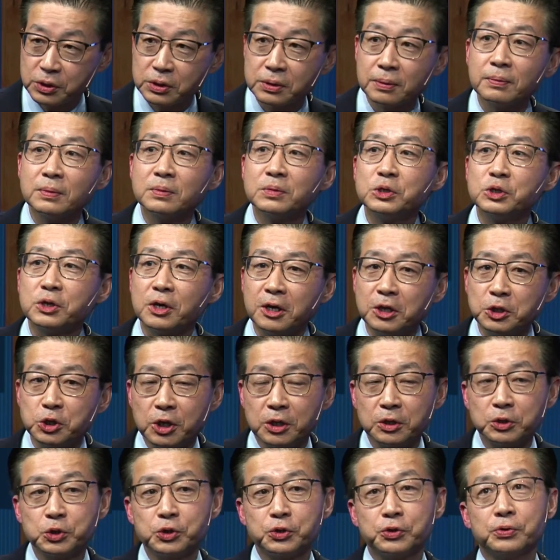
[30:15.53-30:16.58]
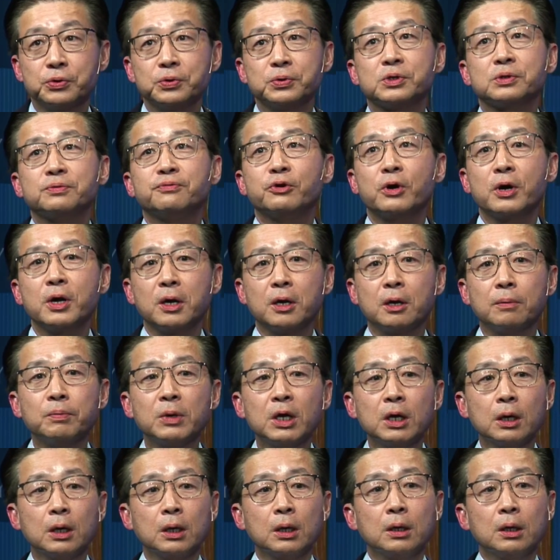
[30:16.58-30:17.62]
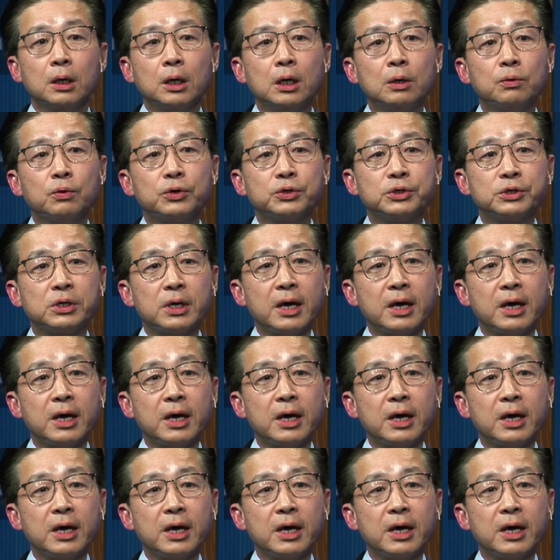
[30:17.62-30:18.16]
stage entrance frame, it was